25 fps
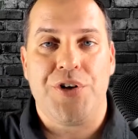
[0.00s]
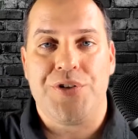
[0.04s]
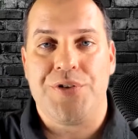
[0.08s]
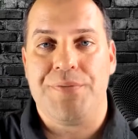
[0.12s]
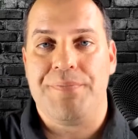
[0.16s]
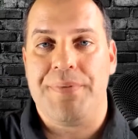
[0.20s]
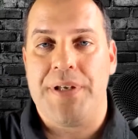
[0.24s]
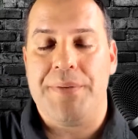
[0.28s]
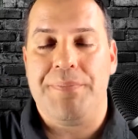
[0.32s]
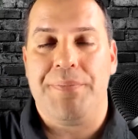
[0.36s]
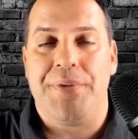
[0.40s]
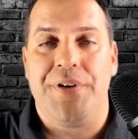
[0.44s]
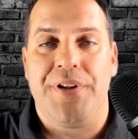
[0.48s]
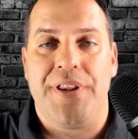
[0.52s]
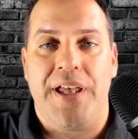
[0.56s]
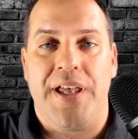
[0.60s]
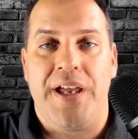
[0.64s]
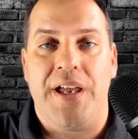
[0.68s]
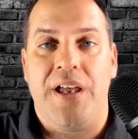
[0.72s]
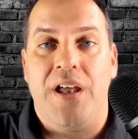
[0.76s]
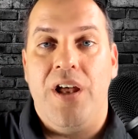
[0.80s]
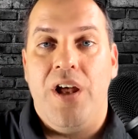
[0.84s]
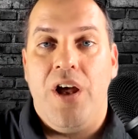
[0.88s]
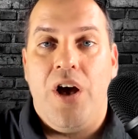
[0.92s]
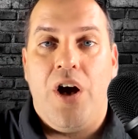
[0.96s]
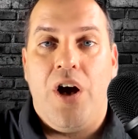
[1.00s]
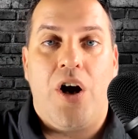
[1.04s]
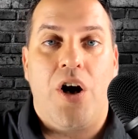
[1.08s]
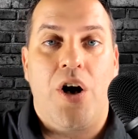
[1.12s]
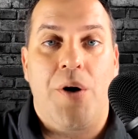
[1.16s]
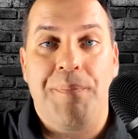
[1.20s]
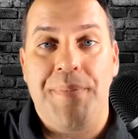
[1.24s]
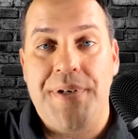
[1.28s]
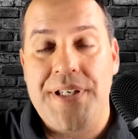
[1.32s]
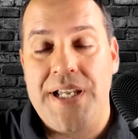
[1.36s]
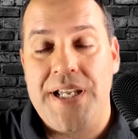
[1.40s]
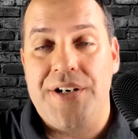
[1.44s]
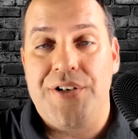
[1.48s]
to people that are
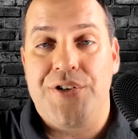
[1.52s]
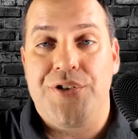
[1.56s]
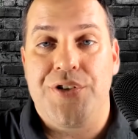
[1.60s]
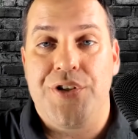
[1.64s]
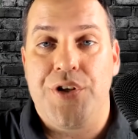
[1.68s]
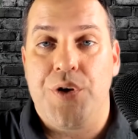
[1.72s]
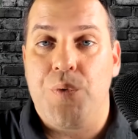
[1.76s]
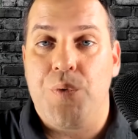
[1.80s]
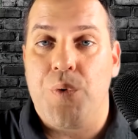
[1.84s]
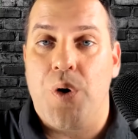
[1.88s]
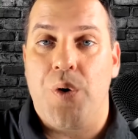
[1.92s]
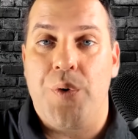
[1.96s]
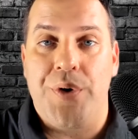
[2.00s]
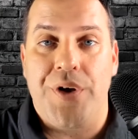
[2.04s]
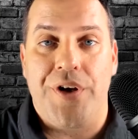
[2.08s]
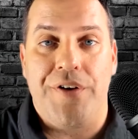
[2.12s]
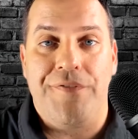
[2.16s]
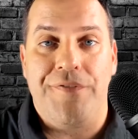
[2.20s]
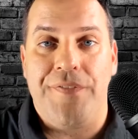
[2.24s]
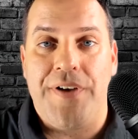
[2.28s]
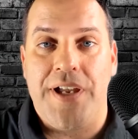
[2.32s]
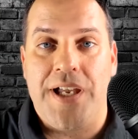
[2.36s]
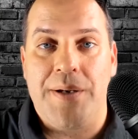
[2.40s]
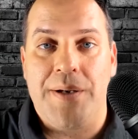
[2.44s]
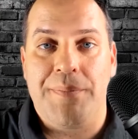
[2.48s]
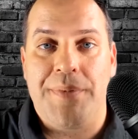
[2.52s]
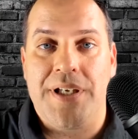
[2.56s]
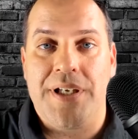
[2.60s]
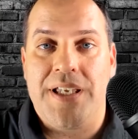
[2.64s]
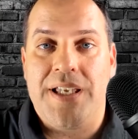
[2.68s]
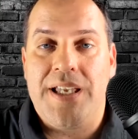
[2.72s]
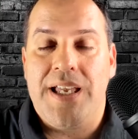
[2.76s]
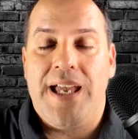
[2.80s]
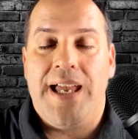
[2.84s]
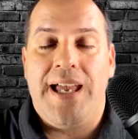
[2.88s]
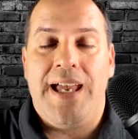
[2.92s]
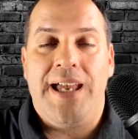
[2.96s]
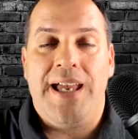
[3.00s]
potentially growing a
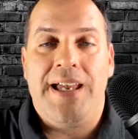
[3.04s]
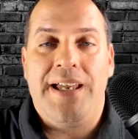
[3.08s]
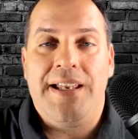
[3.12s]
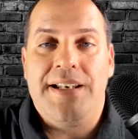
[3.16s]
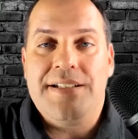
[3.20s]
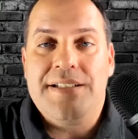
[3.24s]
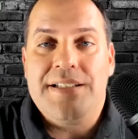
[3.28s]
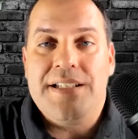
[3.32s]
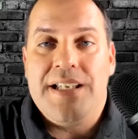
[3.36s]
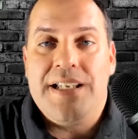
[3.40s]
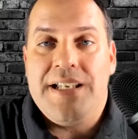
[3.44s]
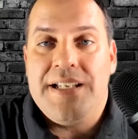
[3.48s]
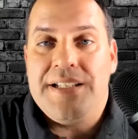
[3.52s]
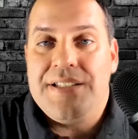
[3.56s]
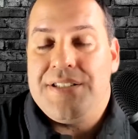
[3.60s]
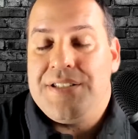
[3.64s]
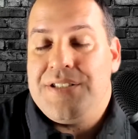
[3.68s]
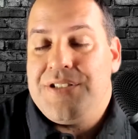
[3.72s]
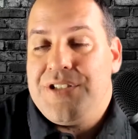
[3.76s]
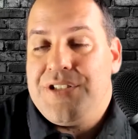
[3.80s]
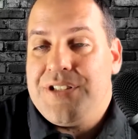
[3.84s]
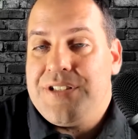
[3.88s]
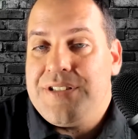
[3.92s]
family, and it's